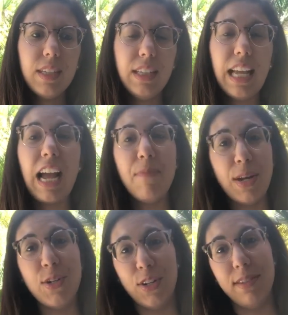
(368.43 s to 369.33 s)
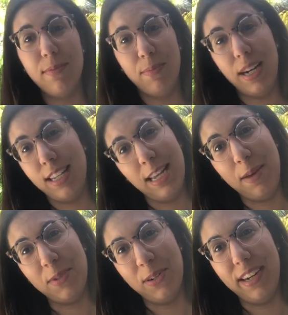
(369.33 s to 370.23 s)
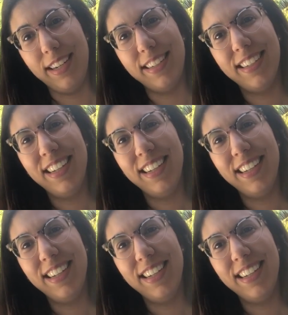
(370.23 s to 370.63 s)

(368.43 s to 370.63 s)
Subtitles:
Like I mentioned many times already.